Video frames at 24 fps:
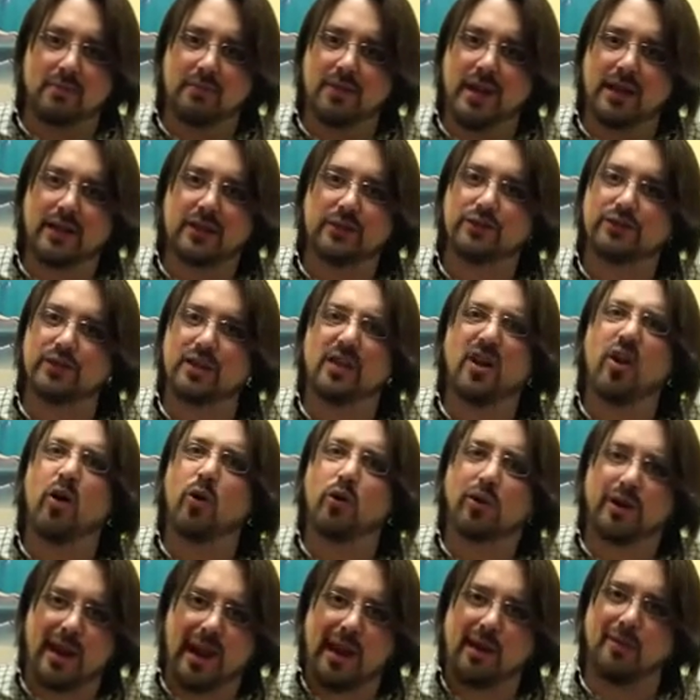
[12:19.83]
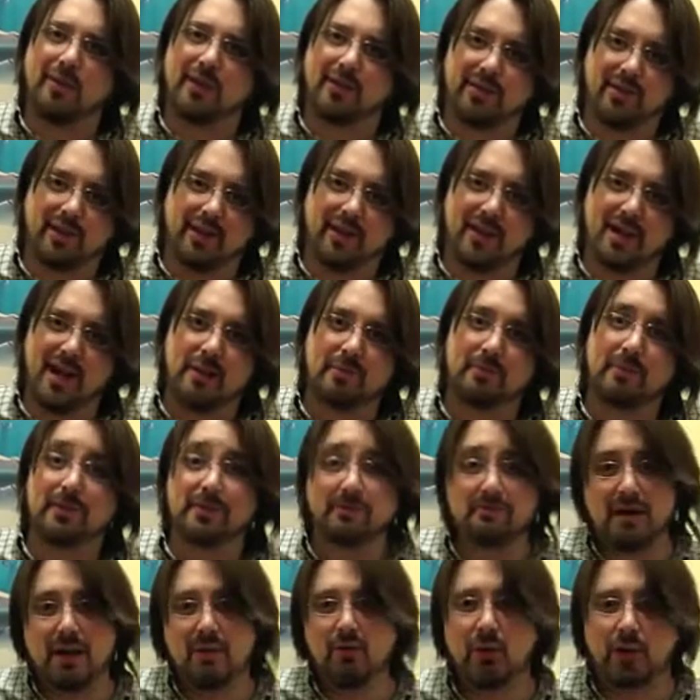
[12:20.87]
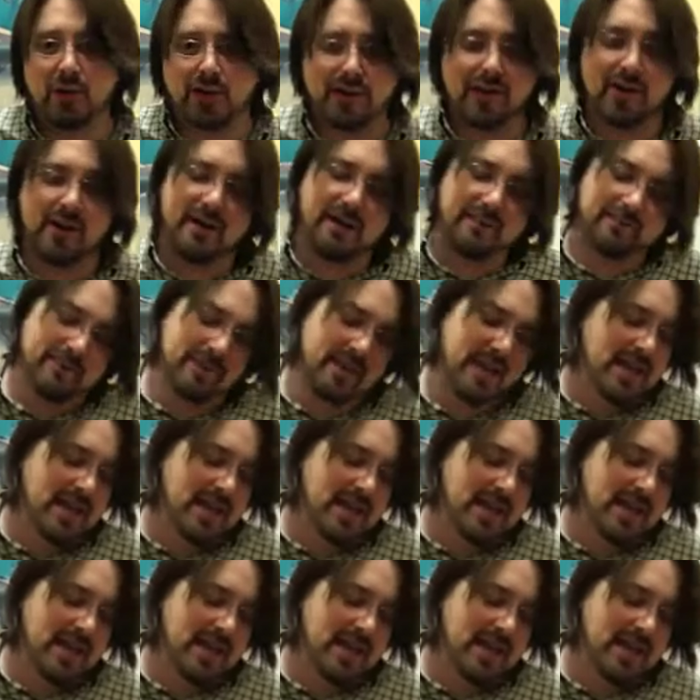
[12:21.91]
I'm not used to the whole camera thing yet, but I'm working on it.